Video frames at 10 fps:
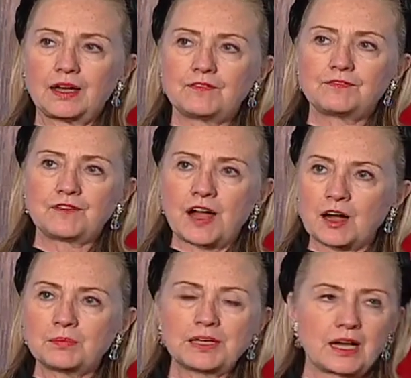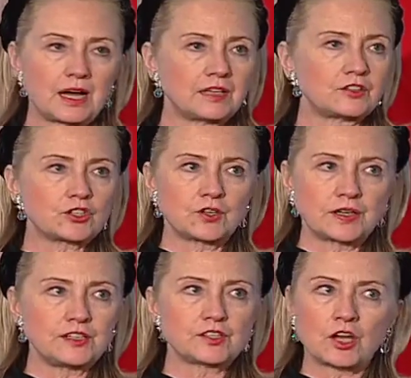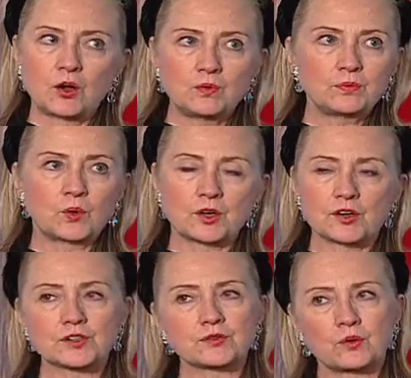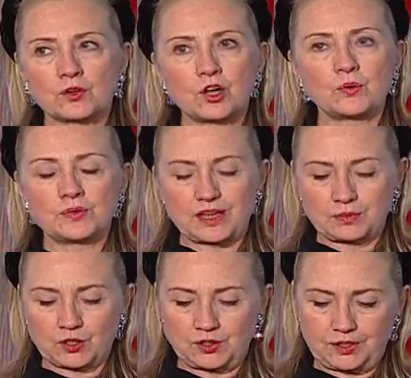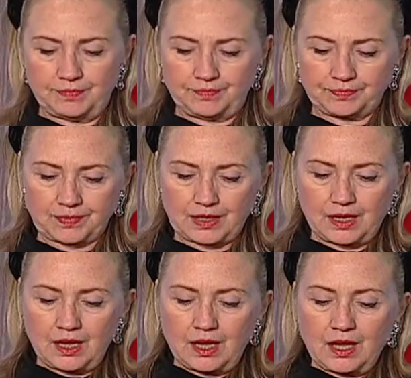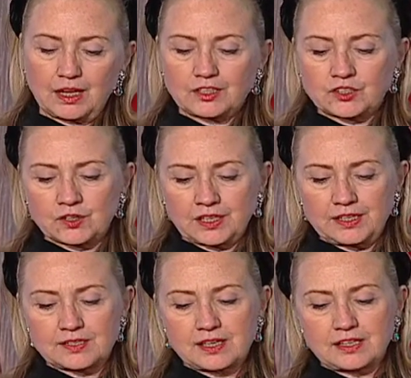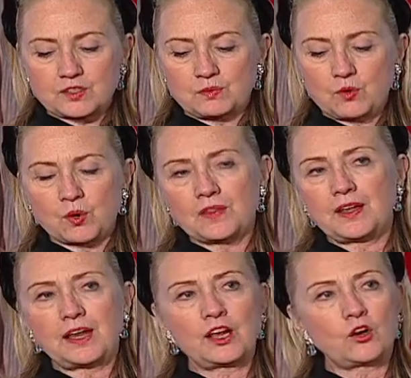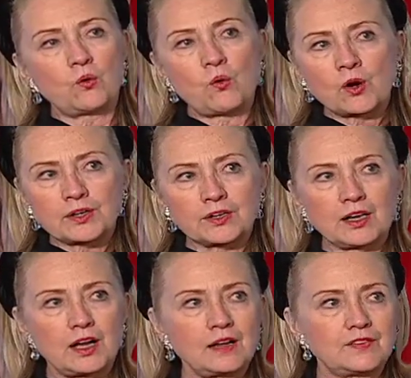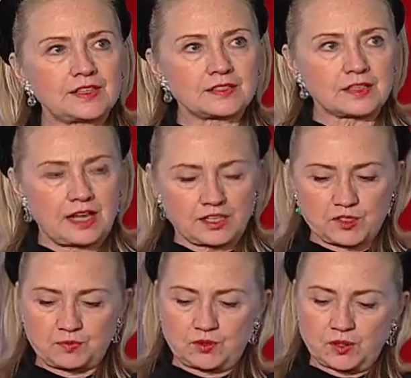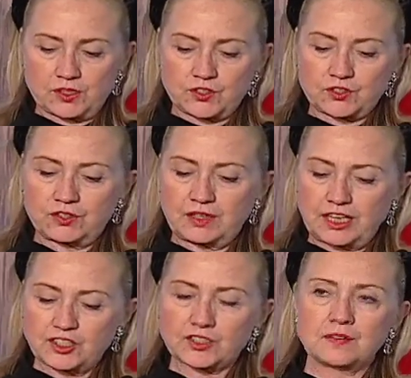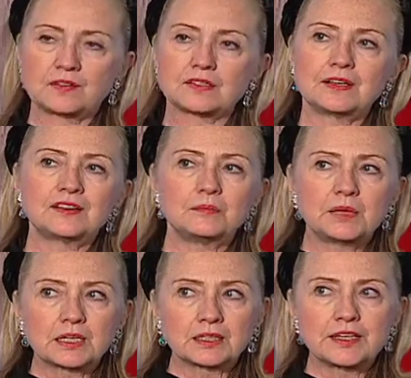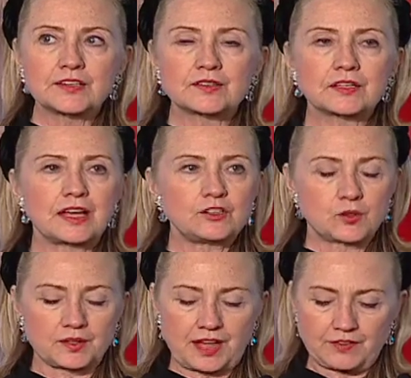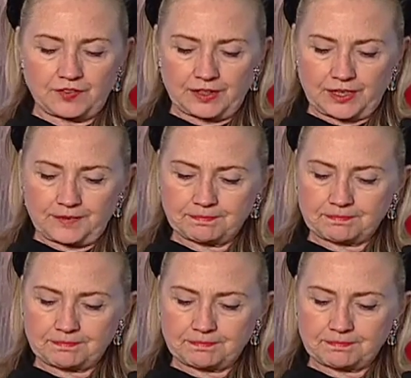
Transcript: far beyond Turkey's own borders or own neighborhood. Turkey sends more than a quarter of its exports to nations in the Middle East and North Africa.